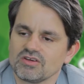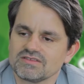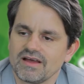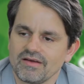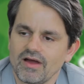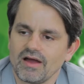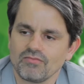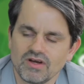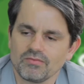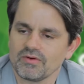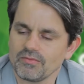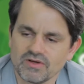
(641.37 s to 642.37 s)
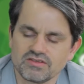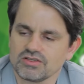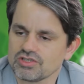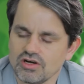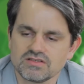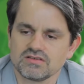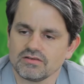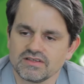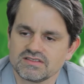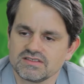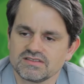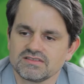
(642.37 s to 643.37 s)
Because I really, with Search Console,
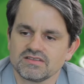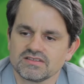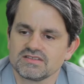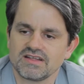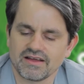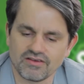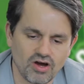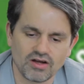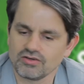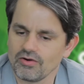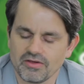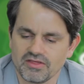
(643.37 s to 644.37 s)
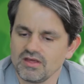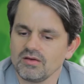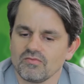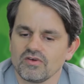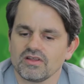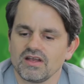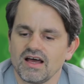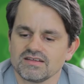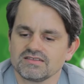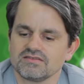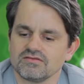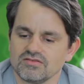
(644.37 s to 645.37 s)
this is like an ongoing theme for the
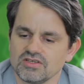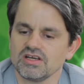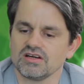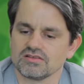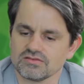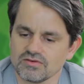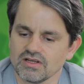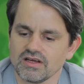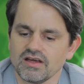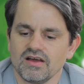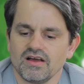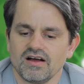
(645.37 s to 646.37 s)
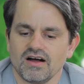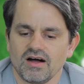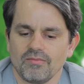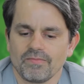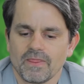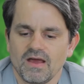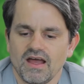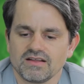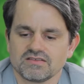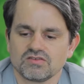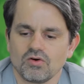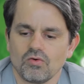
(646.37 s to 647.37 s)
last years, really.
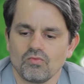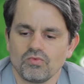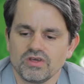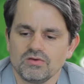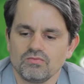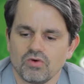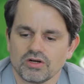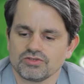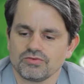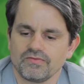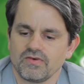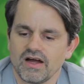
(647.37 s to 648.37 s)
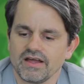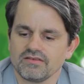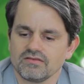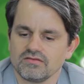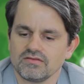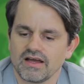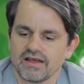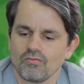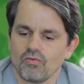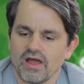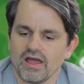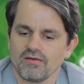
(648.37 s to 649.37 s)
And so we wanted to find like a
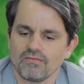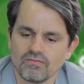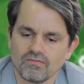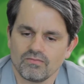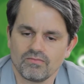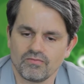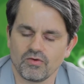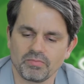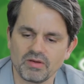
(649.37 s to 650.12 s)
way for